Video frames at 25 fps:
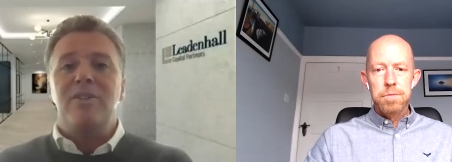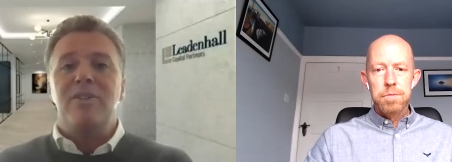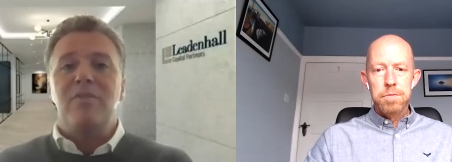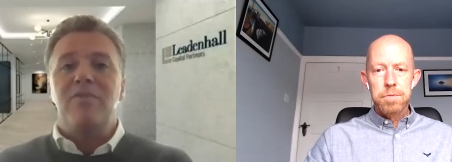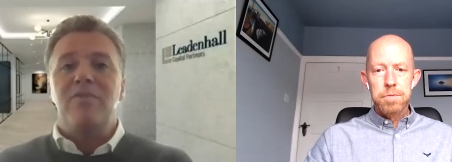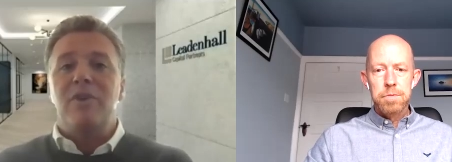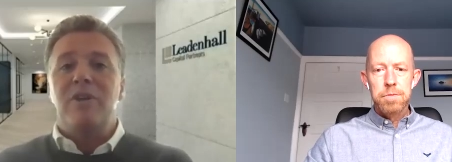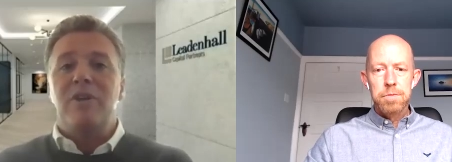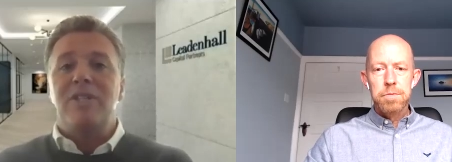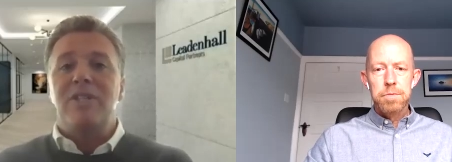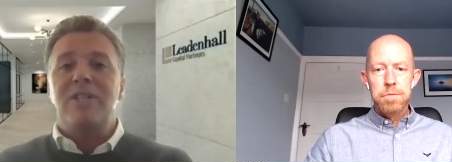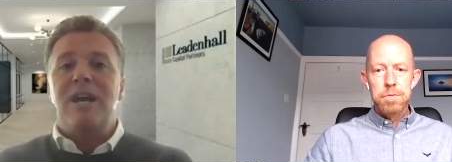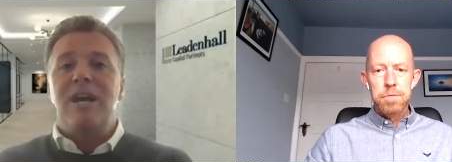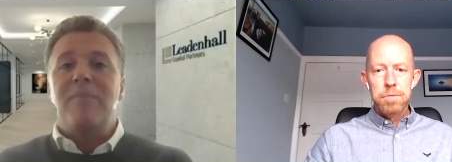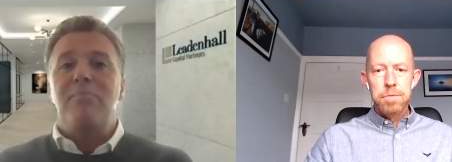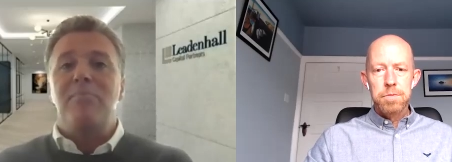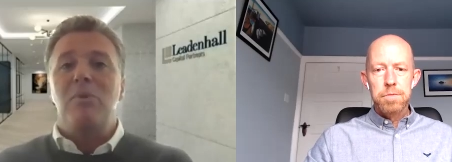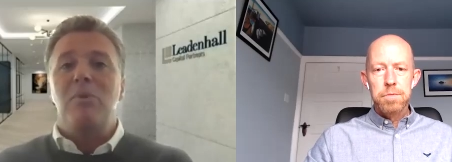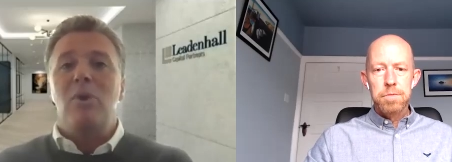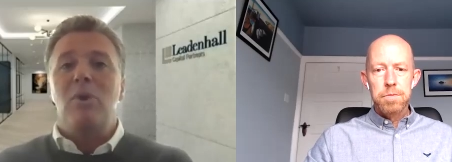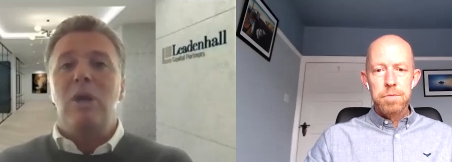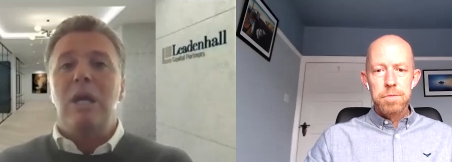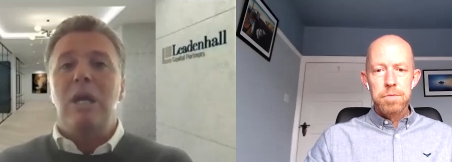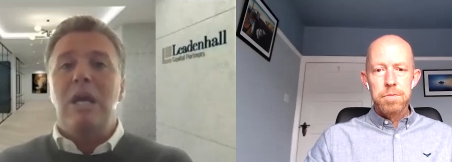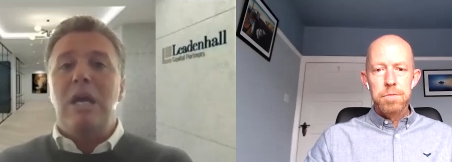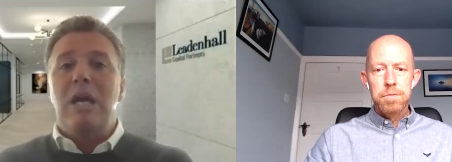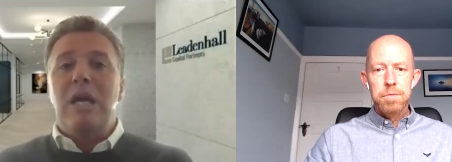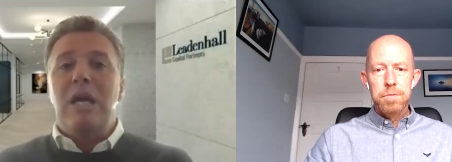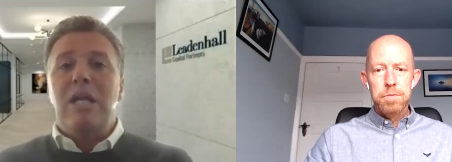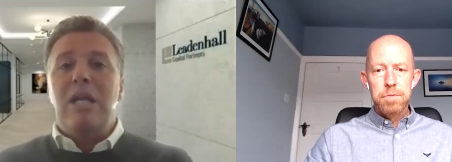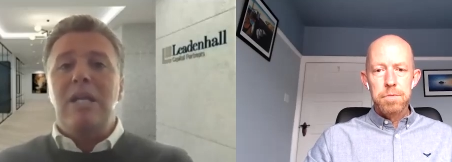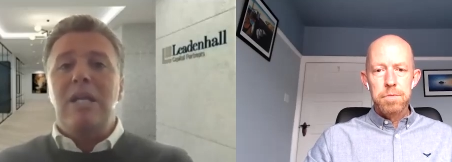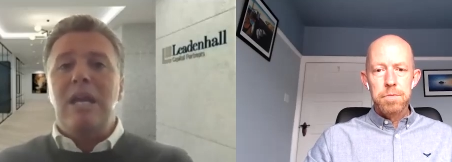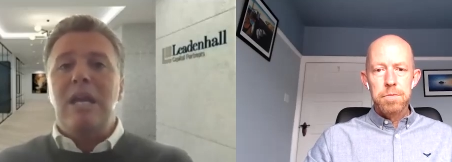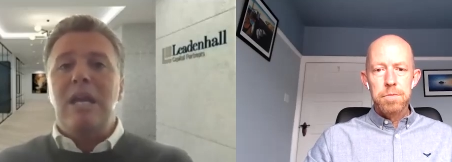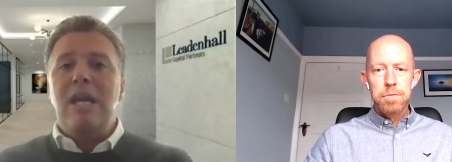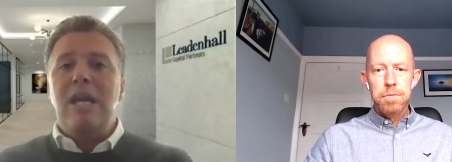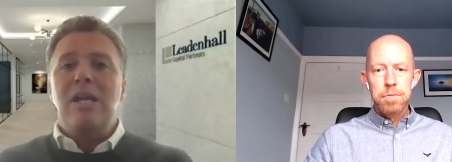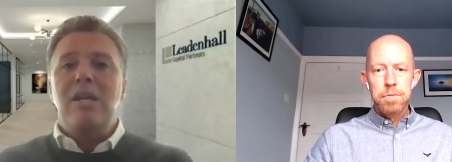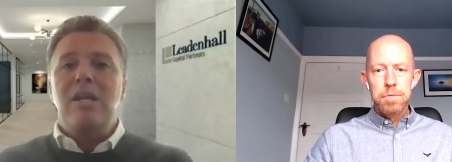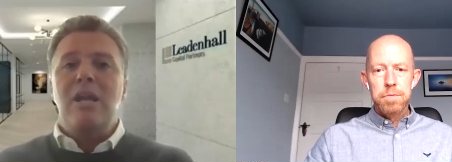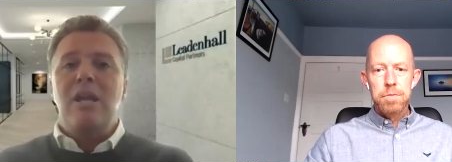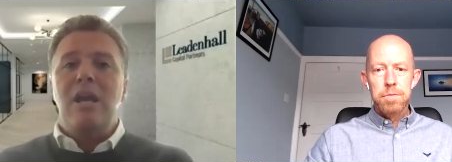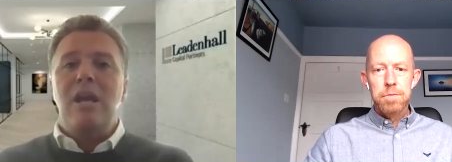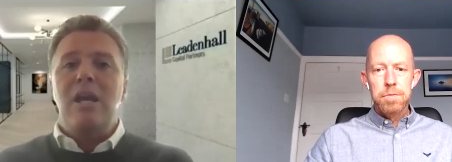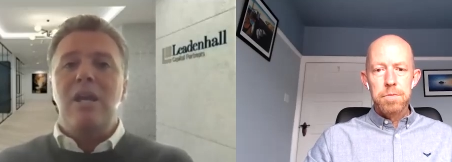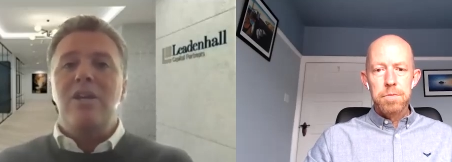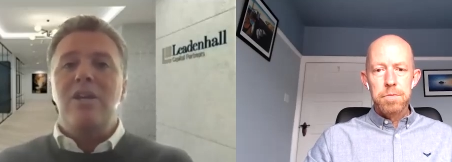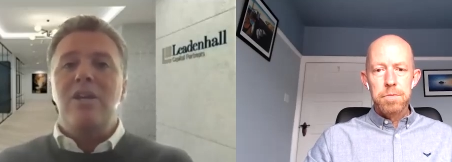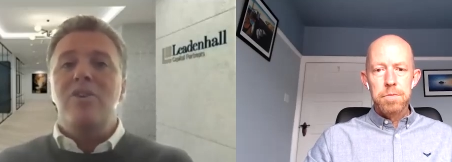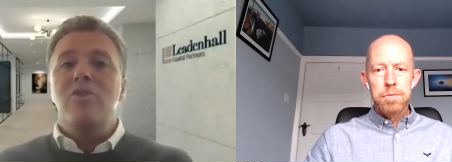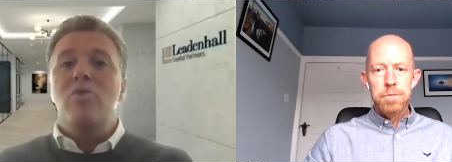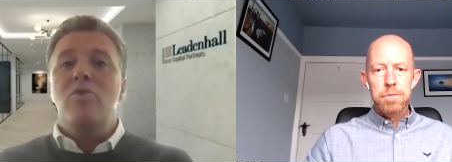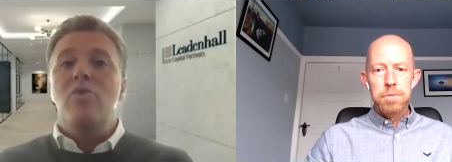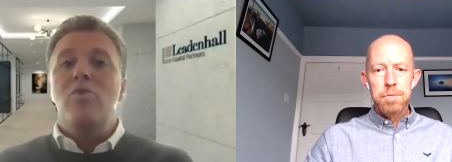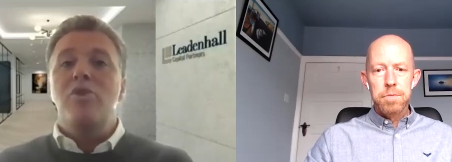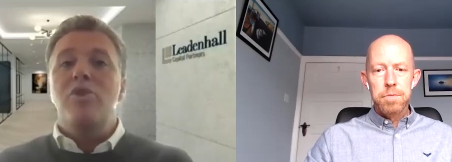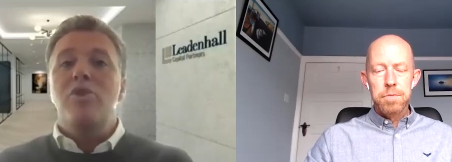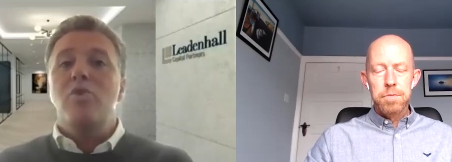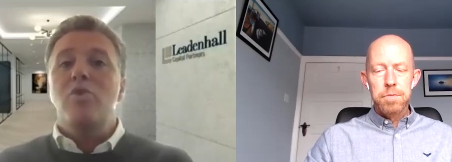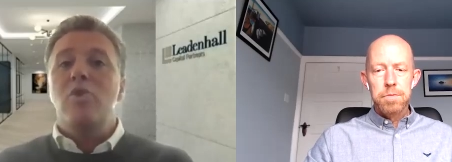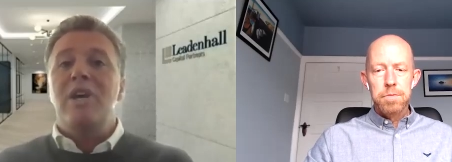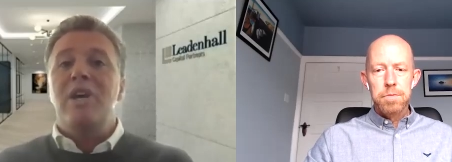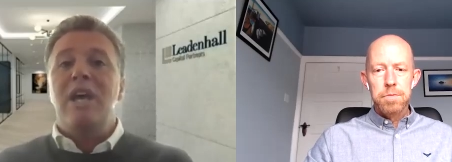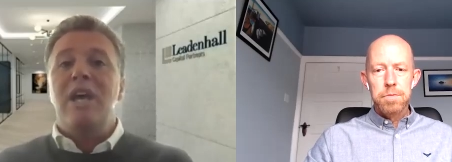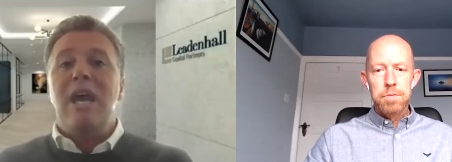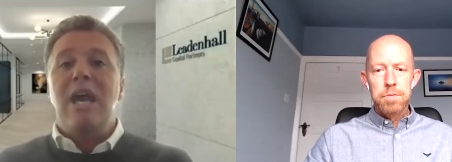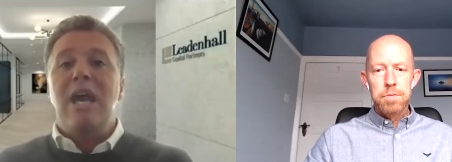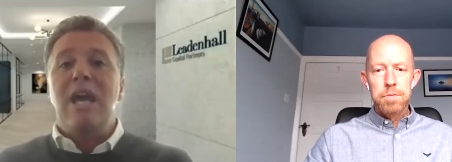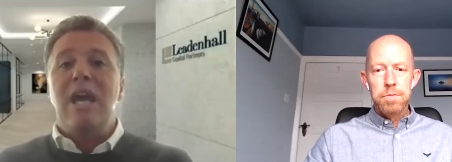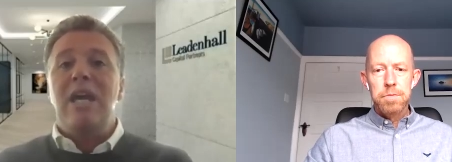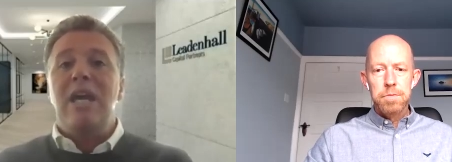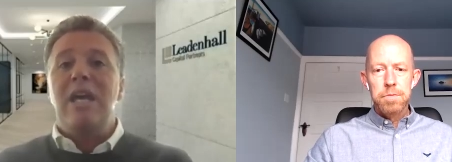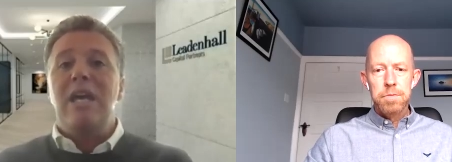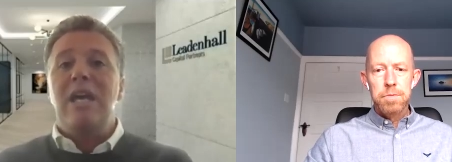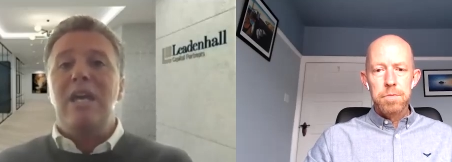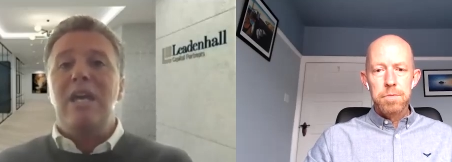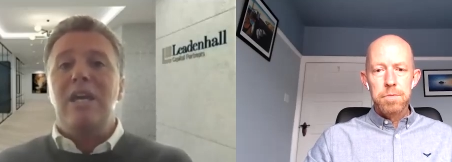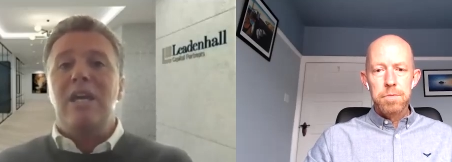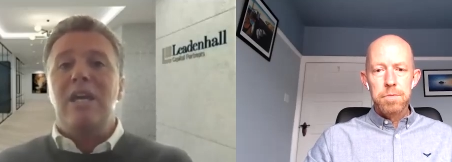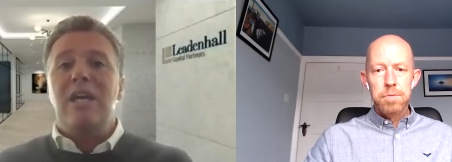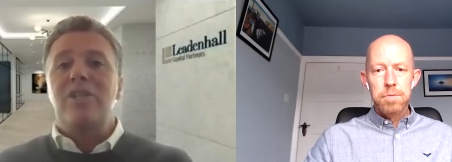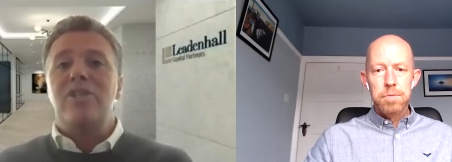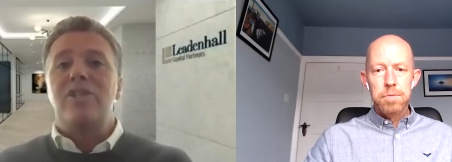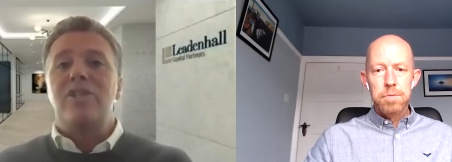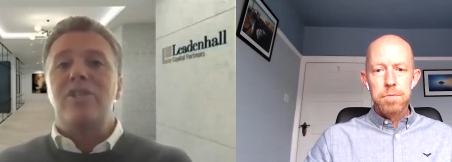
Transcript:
Speaker 1: You know, for example, the new UK uh,